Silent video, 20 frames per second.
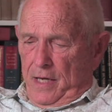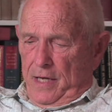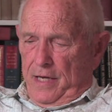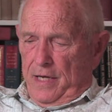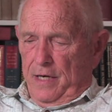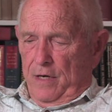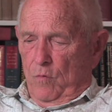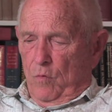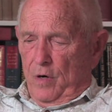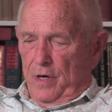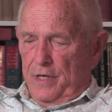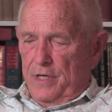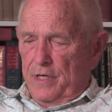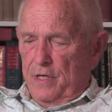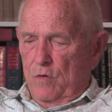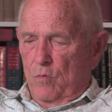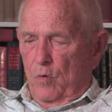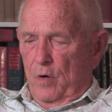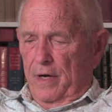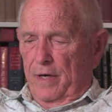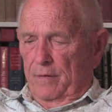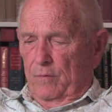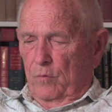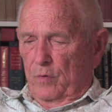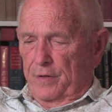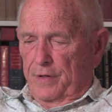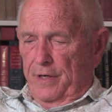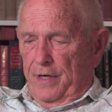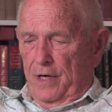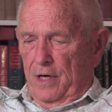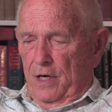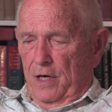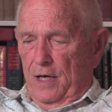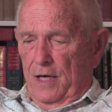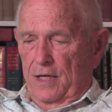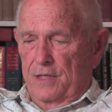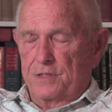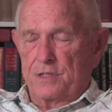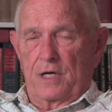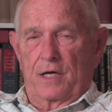Anyway, he went with the
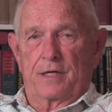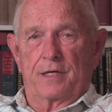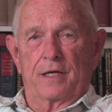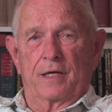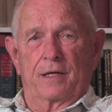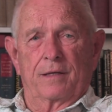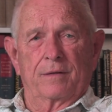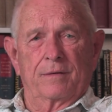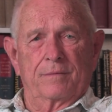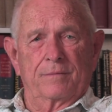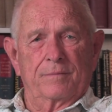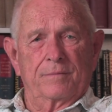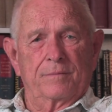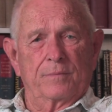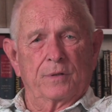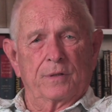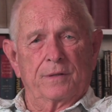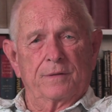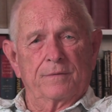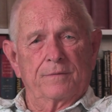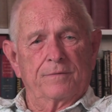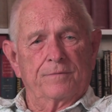airlines, I didn't. But